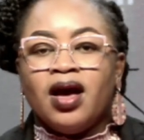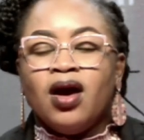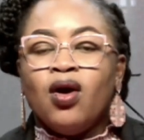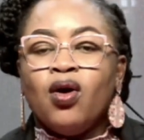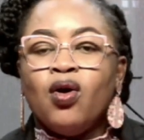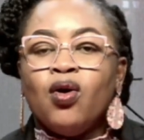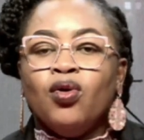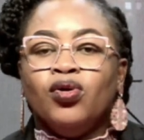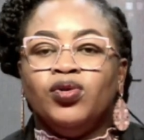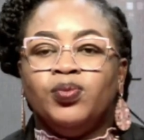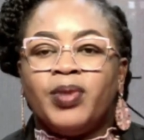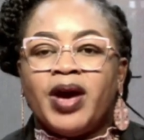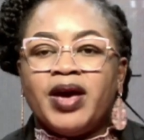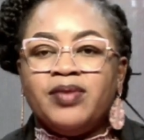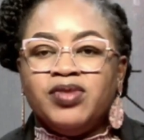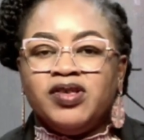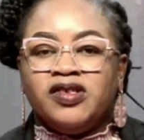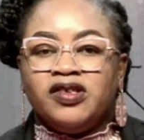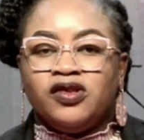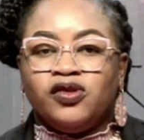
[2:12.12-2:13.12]
owned by
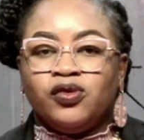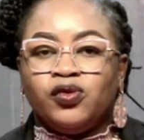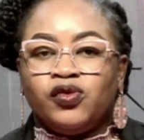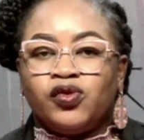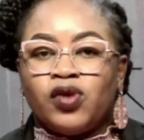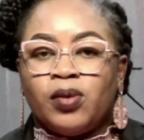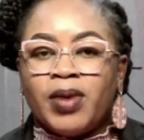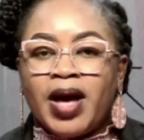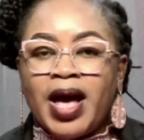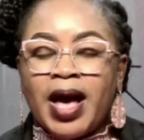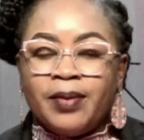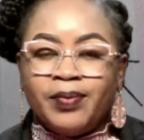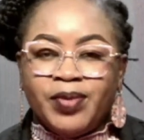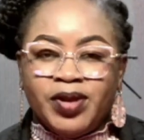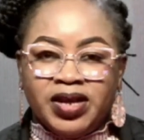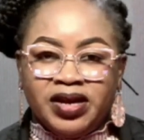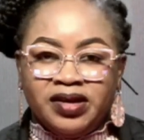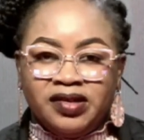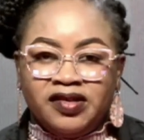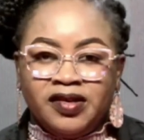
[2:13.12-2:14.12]
Mrs. Uzoma
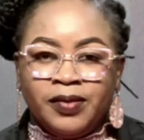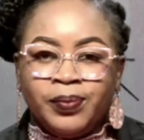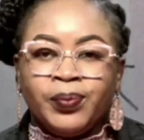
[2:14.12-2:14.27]
Happiness.